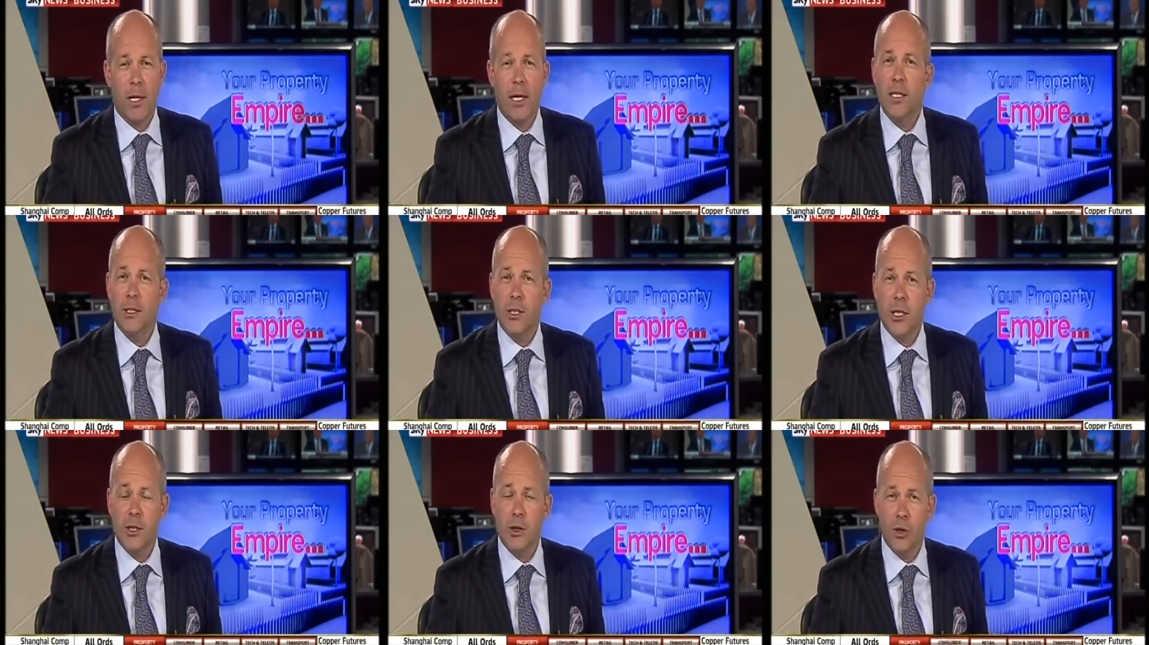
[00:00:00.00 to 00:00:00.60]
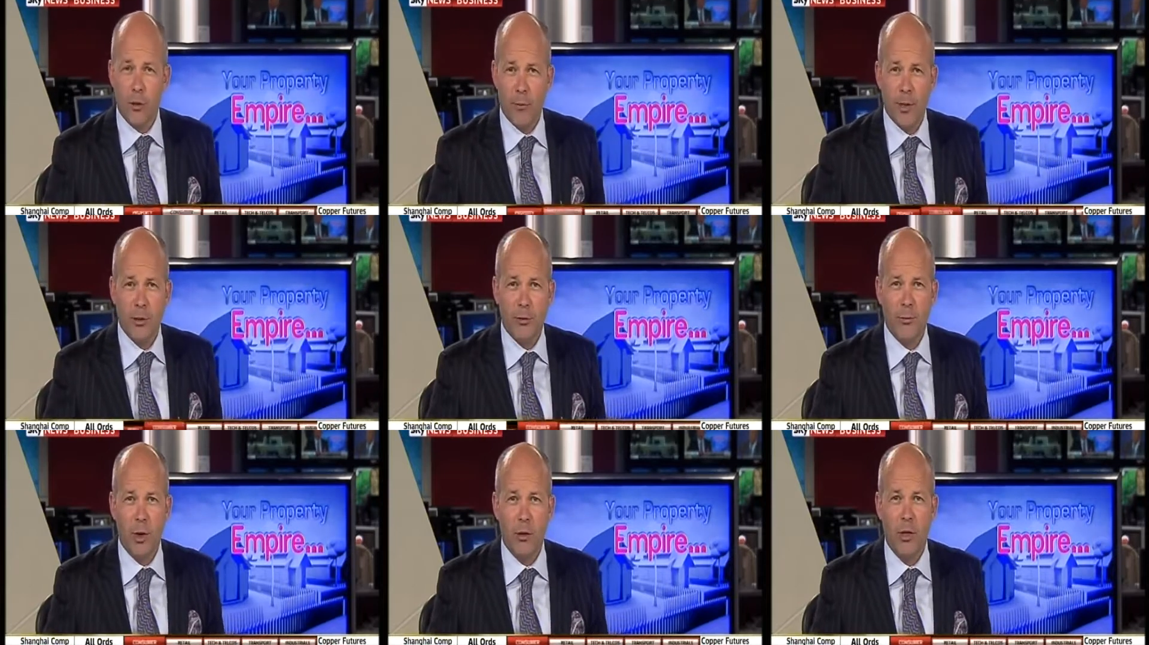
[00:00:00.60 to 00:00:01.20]
It's a
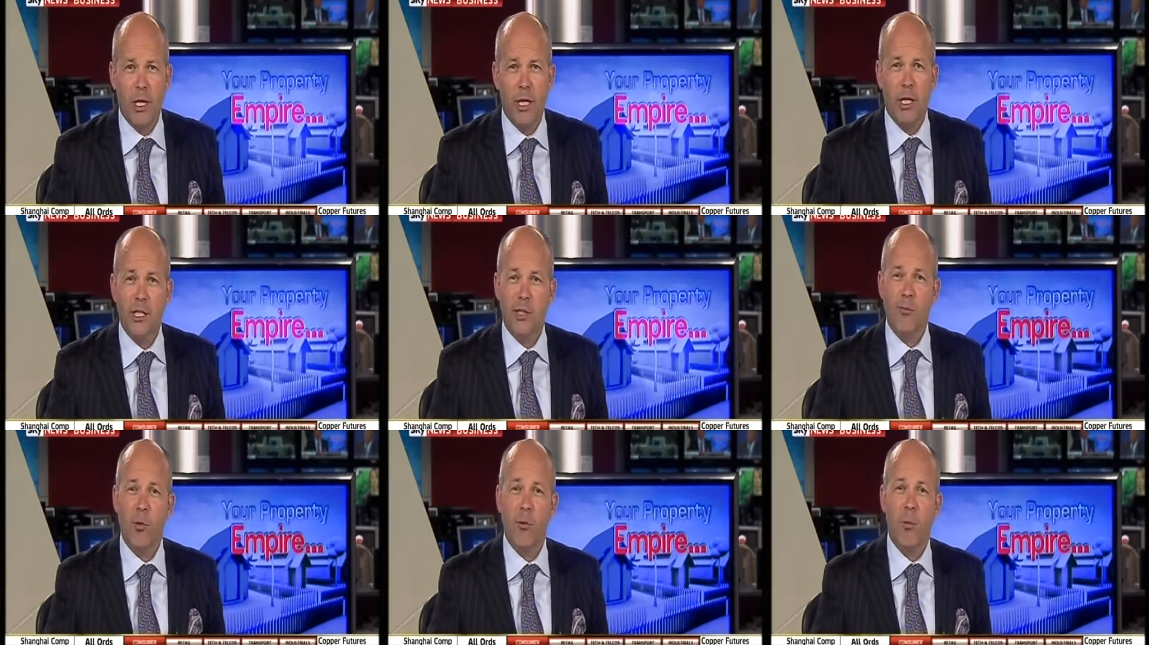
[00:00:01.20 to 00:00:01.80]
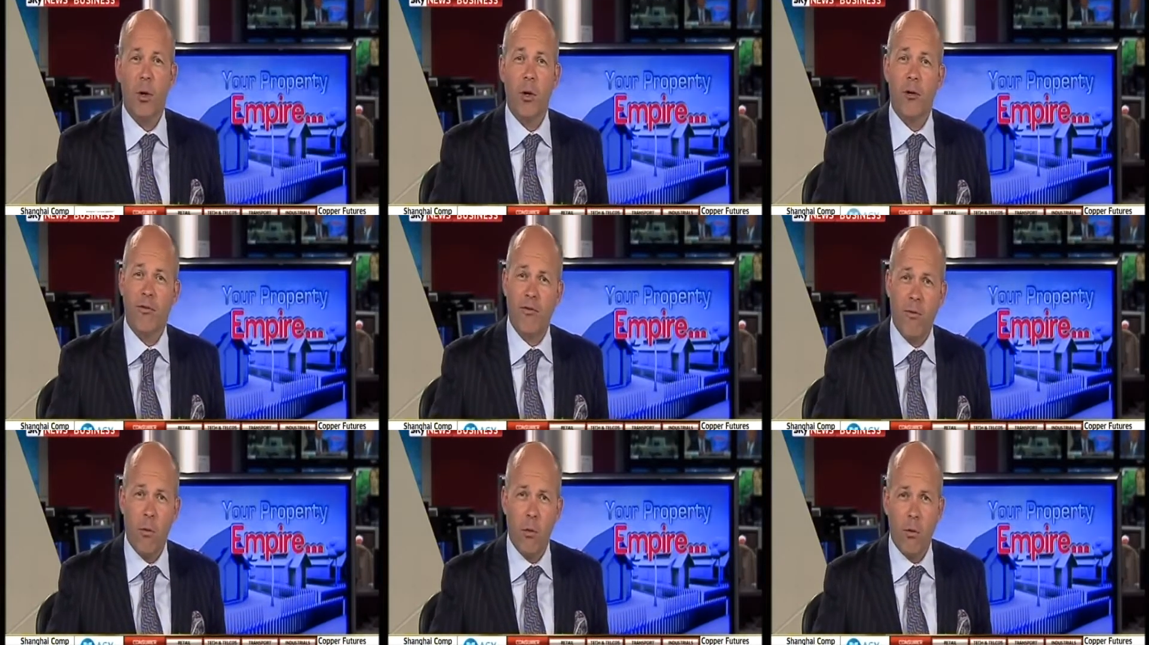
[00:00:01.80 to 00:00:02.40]
two-bedroom unit in a small block of
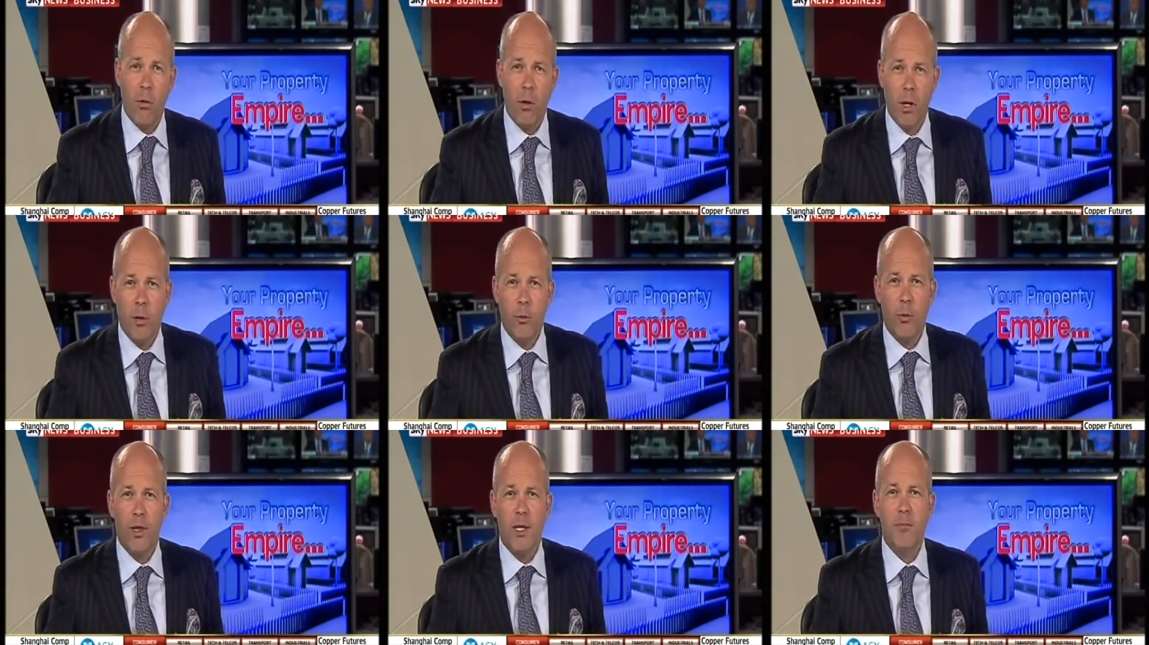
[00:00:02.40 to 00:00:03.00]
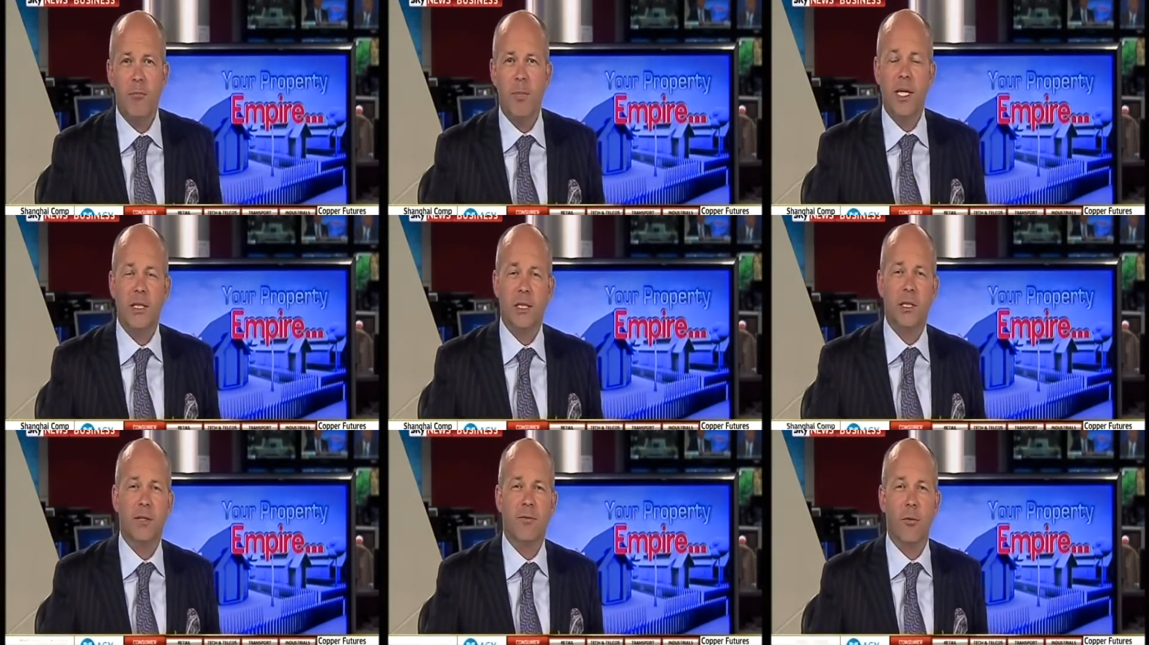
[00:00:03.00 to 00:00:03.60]
4 within
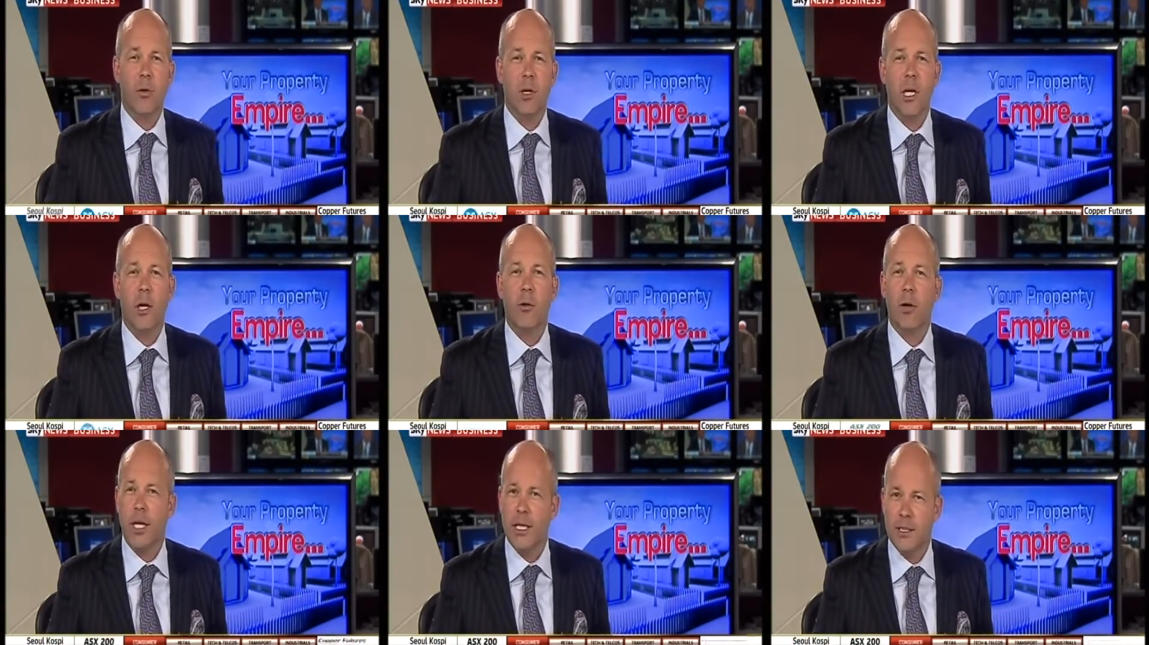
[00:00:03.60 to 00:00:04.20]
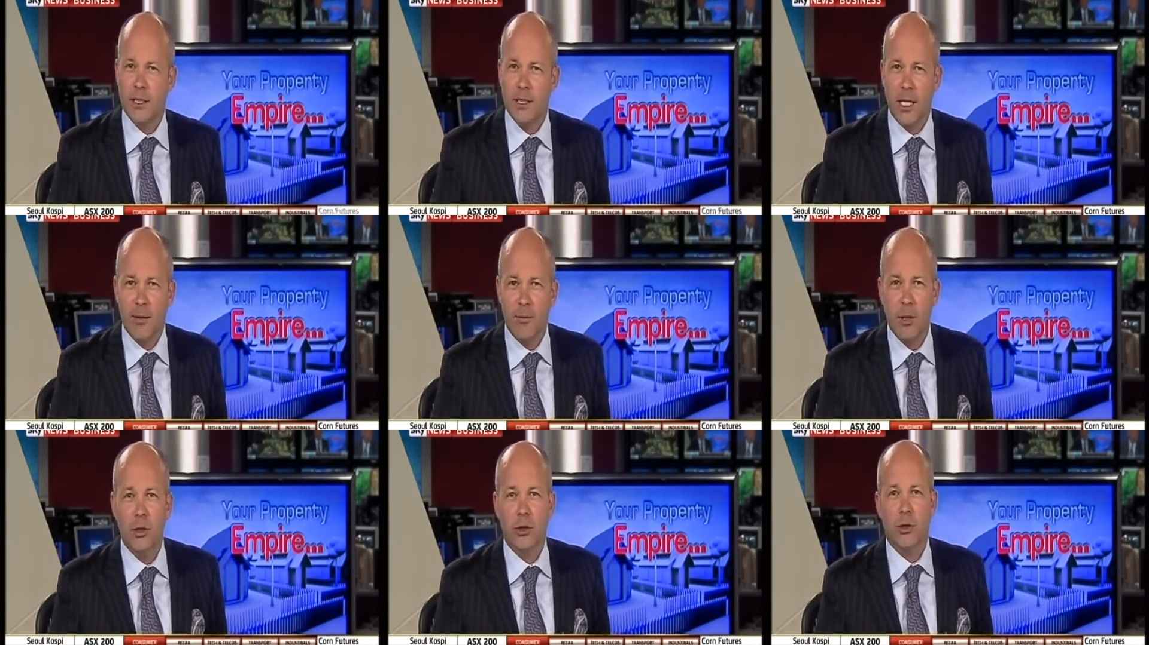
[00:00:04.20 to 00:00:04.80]
metres of all the local
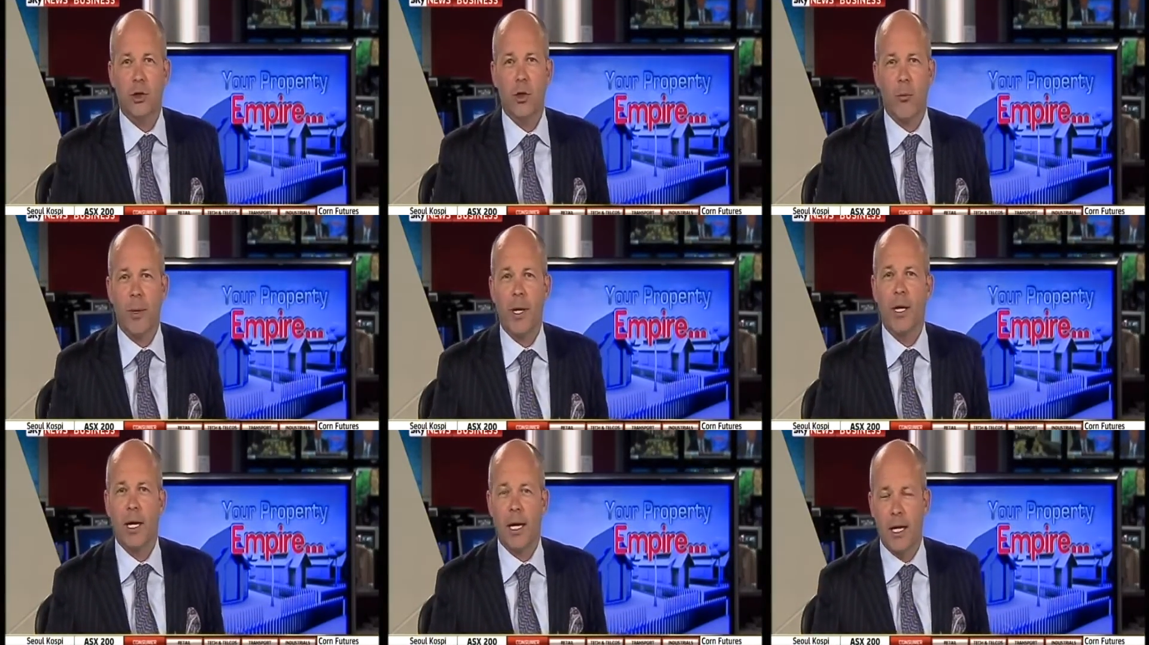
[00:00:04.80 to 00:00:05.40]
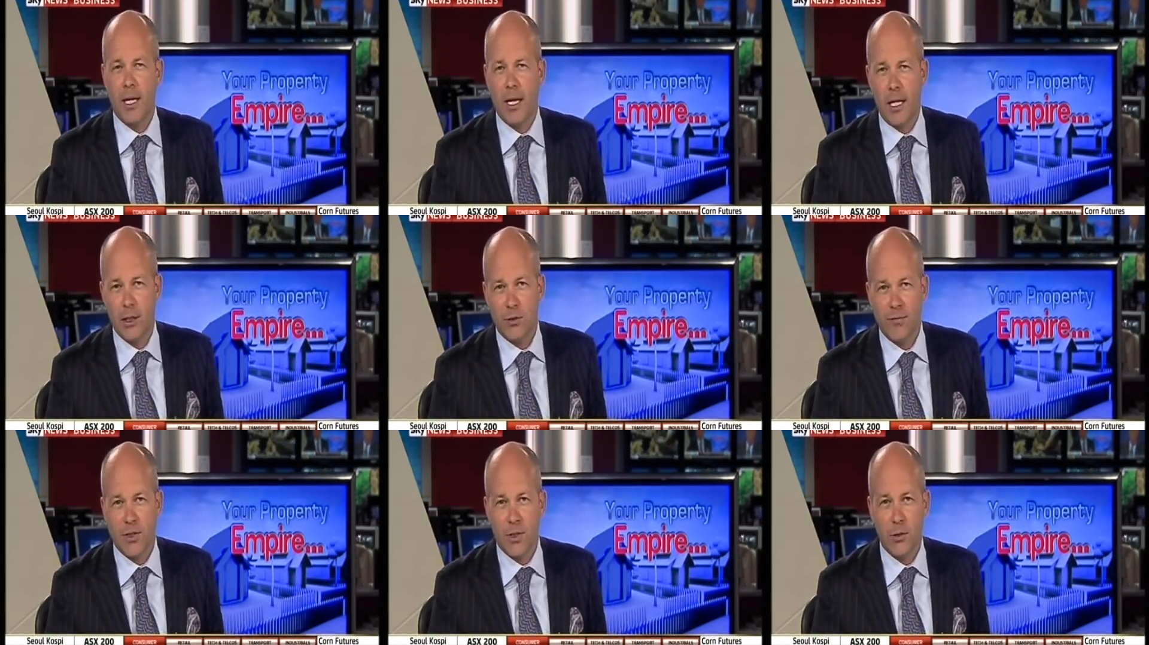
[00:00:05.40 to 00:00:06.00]
entertainment, shopping and
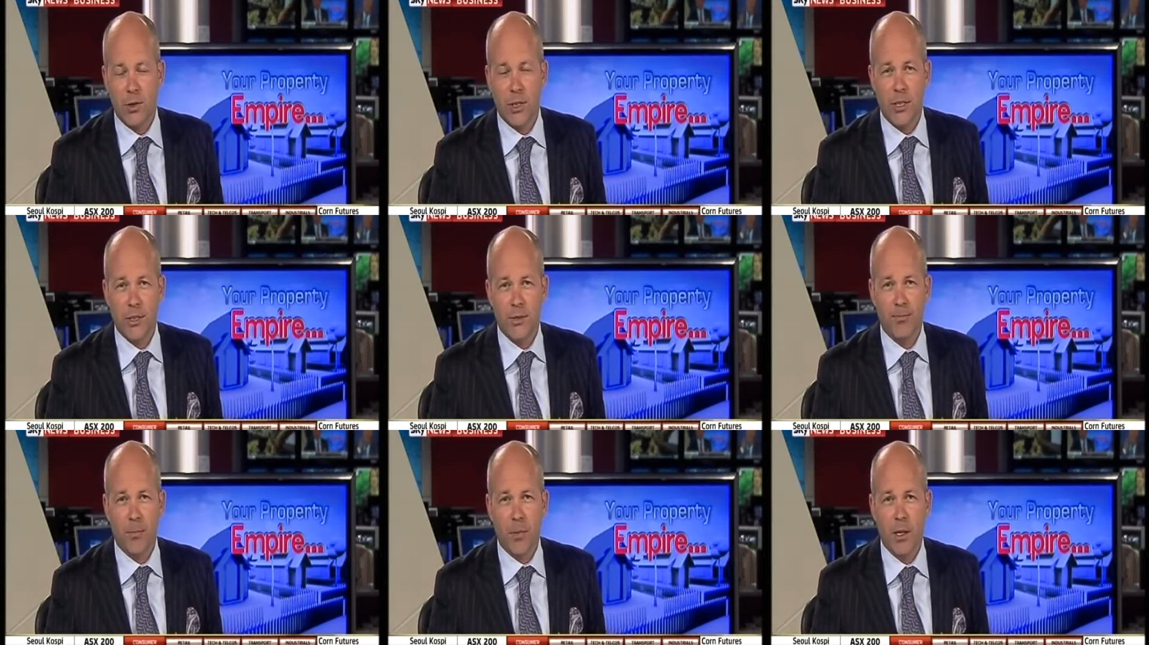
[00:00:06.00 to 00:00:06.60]
leisure facilities.